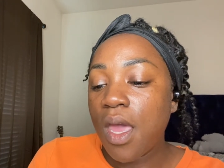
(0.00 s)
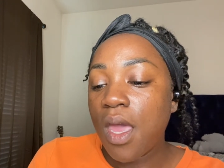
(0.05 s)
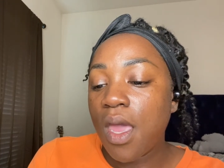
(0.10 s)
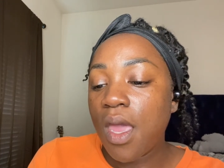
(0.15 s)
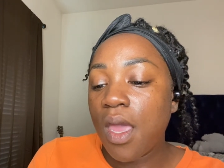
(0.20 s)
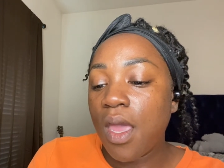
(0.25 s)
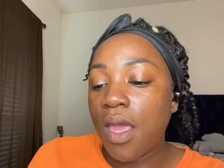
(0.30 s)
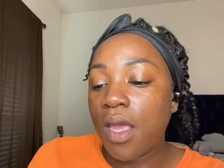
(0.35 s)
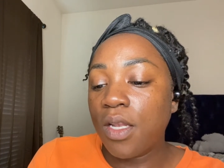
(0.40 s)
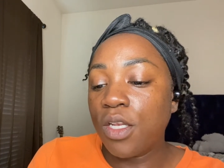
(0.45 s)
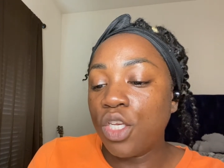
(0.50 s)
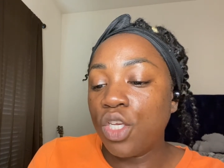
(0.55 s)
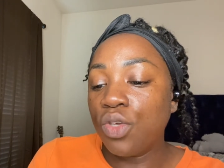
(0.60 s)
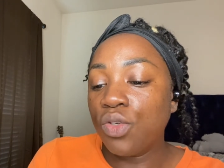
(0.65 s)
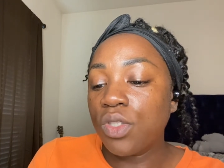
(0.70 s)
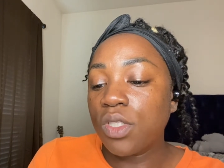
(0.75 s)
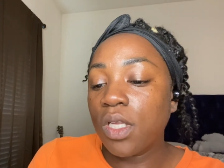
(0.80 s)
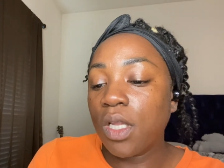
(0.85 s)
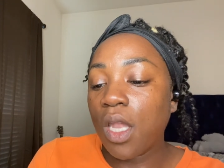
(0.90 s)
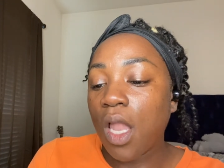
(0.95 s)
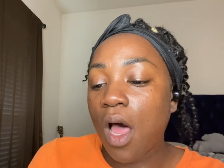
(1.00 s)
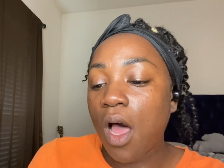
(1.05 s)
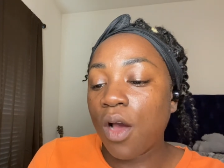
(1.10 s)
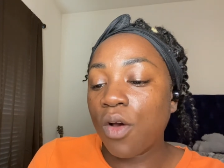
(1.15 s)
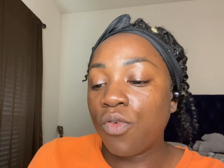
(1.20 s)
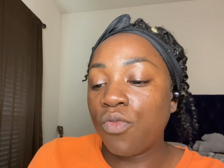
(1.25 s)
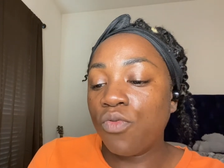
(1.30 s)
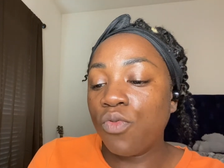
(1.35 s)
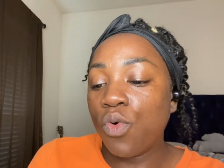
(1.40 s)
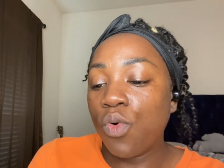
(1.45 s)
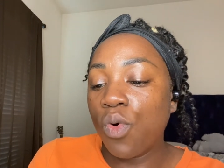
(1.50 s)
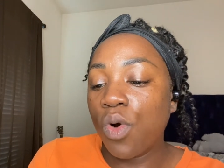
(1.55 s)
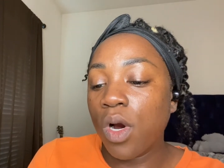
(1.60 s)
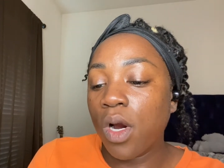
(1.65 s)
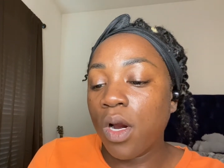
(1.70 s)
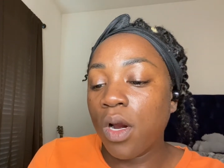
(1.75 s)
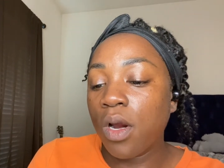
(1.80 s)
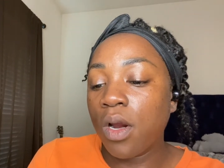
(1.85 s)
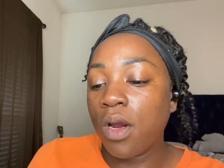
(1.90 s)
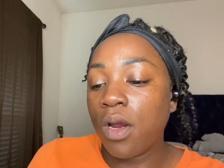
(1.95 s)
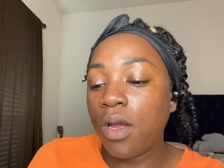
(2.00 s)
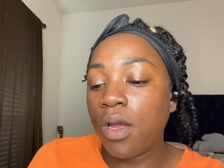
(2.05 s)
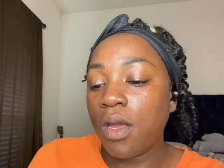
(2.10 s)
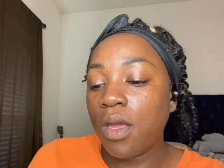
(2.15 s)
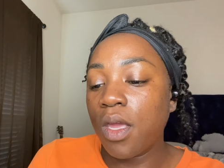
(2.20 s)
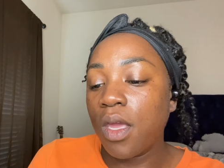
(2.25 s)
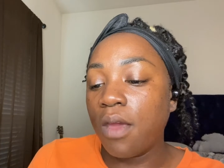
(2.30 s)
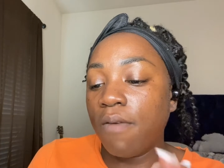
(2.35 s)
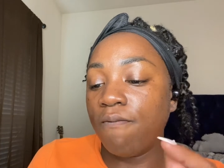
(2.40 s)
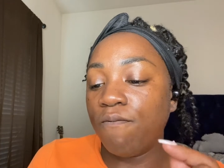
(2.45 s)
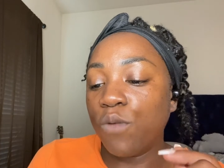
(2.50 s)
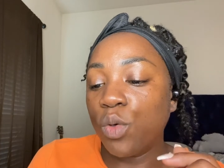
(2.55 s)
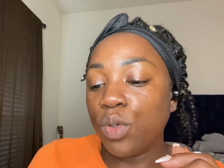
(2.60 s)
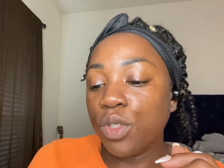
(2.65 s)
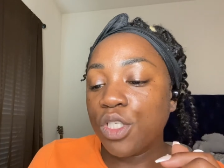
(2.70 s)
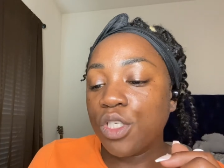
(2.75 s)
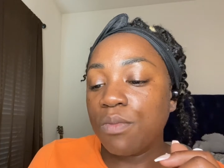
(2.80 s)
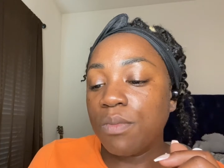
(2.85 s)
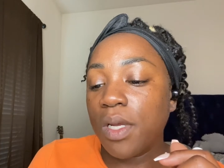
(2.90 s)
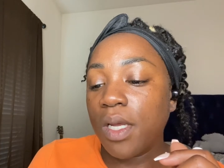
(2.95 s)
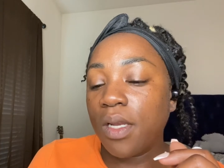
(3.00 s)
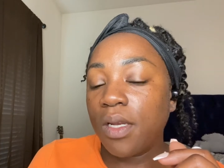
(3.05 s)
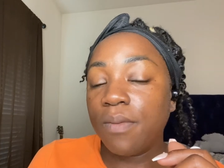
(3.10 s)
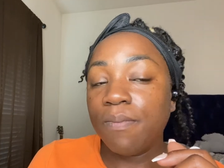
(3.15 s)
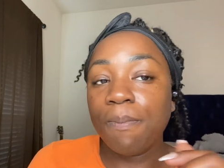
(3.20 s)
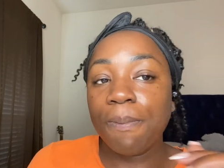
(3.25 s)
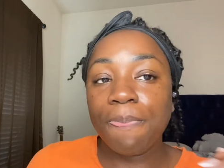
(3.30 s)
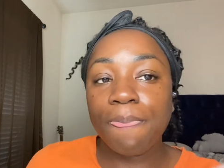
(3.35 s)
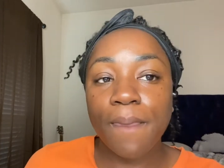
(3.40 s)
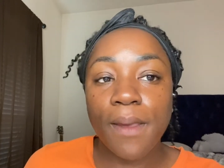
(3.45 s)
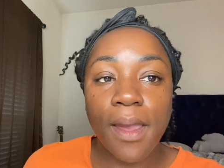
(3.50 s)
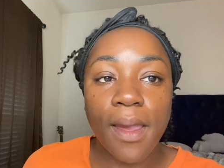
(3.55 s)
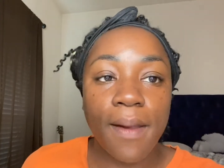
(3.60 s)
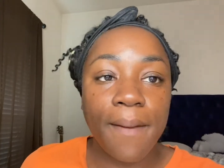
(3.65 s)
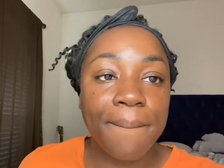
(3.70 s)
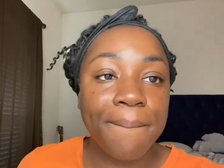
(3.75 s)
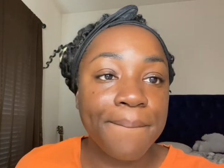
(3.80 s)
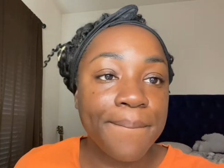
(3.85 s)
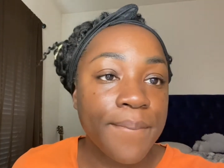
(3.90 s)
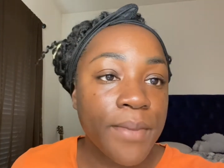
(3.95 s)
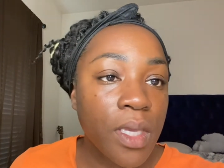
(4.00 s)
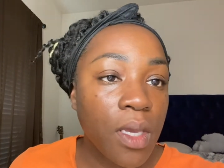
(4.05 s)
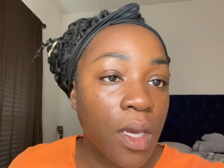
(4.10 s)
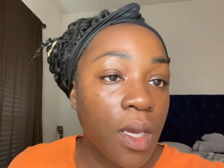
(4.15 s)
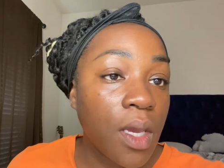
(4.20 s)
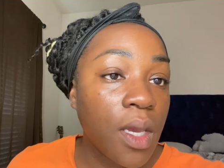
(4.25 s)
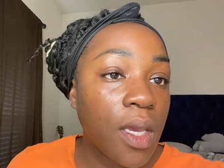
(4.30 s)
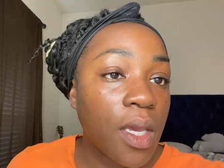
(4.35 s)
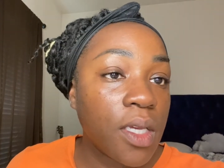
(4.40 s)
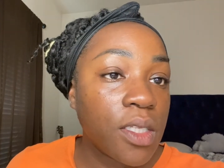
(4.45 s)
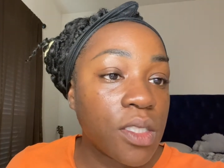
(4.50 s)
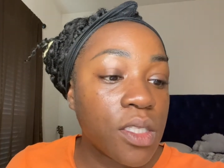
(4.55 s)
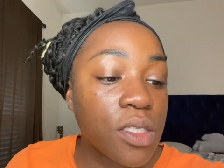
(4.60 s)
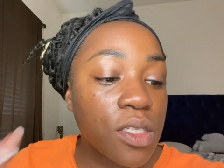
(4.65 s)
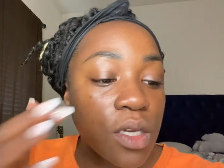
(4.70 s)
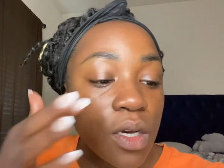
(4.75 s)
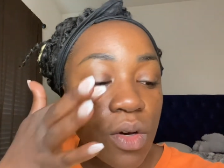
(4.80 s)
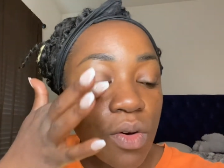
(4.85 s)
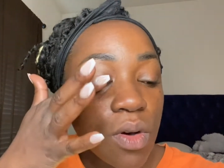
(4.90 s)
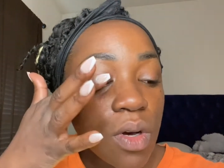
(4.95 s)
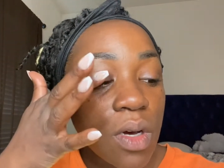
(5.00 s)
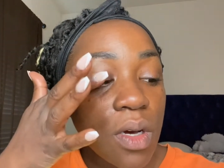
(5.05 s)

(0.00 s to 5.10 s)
and use the lock for enforcement. Okay, and so